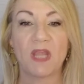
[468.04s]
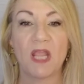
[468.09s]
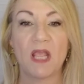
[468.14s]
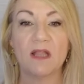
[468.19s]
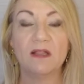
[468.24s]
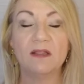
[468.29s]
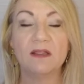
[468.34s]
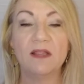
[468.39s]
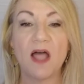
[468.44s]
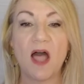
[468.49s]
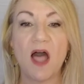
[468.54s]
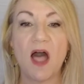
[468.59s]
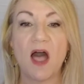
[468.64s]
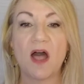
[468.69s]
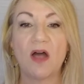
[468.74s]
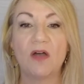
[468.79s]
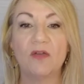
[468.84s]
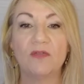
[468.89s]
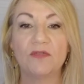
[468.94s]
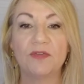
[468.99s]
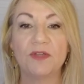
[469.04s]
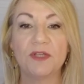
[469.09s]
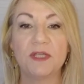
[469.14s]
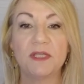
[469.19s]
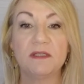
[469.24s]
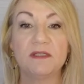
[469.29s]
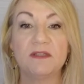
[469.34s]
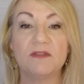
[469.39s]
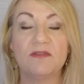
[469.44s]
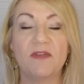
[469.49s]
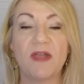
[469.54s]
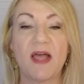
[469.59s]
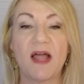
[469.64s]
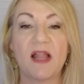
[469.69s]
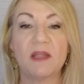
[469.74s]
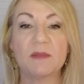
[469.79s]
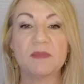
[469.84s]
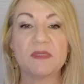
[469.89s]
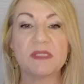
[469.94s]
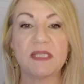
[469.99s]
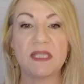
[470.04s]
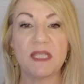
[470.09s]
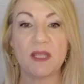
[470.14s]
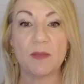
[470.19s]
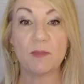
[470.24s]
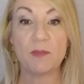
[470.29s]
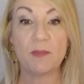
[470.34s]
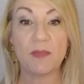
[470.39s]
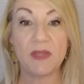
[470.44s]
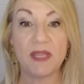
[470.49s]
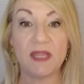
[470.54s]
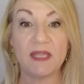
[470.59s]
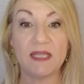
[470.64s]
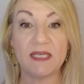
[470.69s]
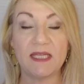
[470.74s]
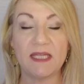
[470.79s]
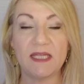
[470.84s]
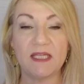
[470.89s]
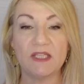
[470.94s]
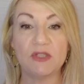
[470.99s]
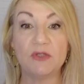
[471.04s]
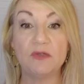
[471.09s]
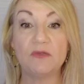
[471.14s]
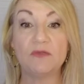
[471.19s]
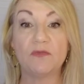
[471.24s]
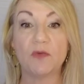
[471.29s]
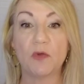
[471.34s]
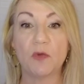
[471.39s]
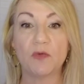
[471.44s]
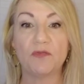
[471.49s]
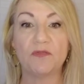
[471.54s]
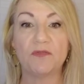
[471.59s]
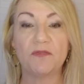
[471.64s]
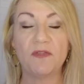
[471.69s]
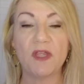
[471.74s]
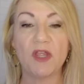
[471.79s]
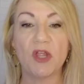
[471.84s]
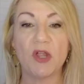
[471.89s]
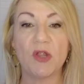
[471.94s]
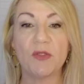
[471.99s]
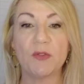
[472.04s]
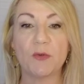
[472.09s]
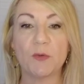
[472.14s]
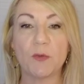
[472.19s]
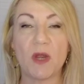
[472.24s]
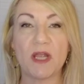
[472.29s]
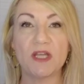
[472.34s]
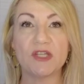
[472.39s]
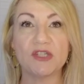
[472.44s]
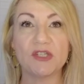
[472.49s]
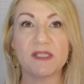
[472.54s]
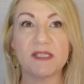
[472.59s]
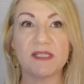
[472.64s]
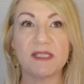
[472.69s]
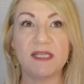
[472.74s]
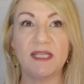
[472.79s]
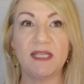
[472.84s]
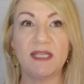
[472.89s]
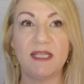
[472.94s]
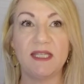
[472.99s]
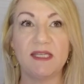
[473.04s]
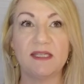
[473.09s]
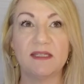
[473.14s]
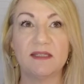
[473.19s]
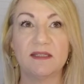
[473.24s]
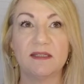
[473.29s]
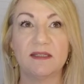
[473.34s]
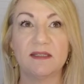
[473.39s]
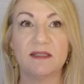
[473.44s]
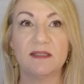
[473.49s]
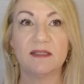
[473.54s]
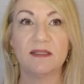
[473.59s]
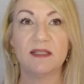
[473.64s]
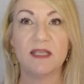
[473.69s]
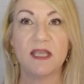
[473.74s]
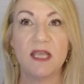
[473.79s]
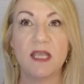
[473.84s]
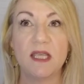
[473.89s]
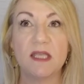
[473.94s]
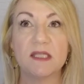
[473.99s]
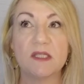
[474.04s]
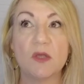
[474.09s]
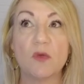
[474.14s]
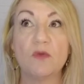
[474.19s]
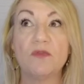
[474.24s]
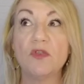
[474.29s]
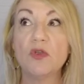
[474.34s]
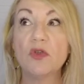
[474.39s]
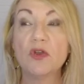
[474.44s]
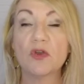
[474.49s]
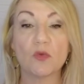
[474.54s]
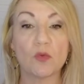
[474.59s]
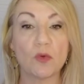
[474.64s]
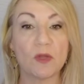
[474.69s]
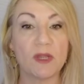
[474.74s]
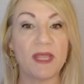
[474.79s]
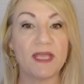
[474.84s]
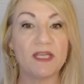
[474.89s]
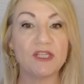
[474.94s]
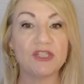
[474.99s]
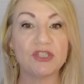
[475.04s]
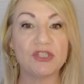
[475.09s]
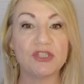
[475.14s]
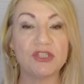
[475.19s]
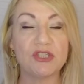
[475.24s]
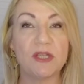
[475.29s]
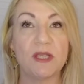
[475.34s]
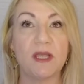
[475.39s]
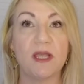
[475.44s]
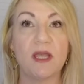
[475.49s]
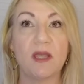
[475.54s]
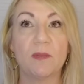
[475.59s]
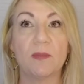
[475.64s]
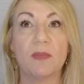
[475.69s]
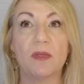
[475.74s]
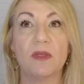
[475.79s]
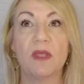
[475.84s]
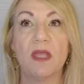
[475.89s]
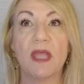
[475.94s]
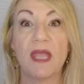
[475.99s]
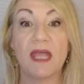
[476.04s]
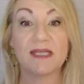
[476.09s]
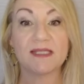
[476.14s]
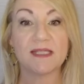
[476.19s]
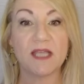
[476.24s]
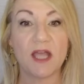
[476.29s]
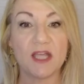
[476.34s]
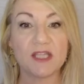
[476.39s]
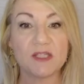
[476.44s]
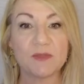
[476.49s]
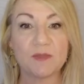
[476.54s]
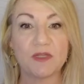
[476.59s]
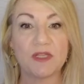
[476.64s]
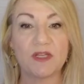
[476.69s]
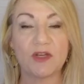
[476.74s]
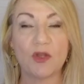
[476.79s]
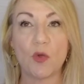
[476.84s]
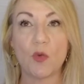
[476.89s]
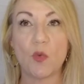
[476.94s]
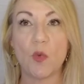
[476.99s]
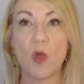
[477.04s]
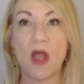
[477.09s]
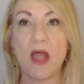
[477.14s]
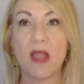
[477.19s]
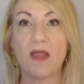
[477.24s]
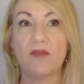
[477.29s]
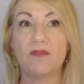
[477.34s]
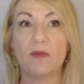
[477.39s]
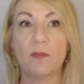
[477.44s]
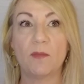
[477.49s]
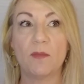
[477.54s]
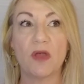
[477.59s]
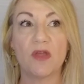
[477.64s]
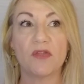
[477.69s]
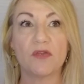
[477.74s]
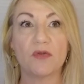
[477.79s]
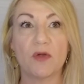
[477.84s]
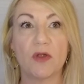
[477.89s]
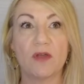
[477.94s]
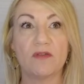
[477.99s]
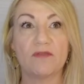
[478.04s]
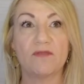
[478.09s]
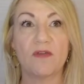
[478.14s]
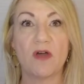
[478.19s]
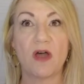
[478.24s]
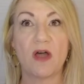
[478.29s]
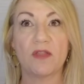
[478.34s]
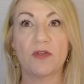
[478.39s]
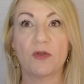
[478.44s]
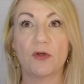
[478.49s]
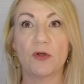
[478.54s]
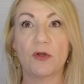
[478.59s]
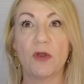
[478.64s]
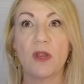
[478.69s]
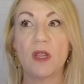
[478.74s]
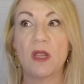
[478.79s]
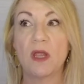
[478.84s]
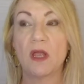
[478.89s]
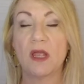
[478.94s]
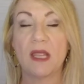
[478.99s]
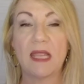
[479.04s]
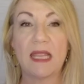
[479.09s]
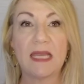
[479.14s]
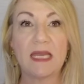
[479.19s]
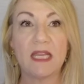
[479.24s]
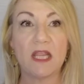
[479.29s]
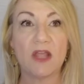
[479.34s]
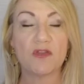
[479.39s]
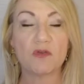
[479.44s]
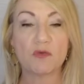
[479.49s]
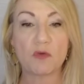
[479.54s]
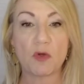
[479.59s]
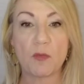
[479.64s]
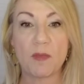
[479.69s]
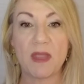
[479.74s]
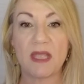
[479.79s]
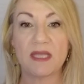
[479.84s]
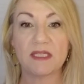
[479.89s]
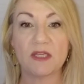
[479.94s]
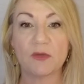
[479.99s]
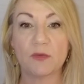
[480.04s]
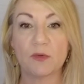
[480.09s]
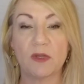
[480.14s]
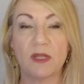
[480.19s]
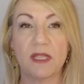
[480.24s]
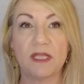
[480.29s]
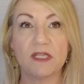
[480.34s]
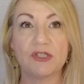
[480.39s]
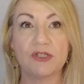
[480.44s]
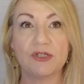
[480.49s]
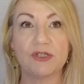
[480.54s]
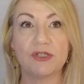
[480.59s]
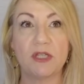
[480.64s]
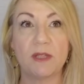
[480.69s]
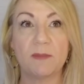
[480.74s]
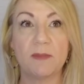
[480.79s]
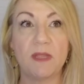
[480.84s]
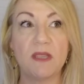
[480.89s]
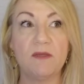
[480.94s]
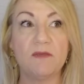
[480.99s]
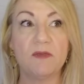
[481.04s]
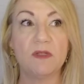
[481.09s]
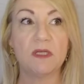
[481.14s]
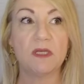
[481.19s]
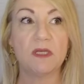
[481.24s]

Love develops the ability to fulfill the righteous need. So if you're in a relationship as a husband, a wife, a mother, a father, any other romantic relationship, even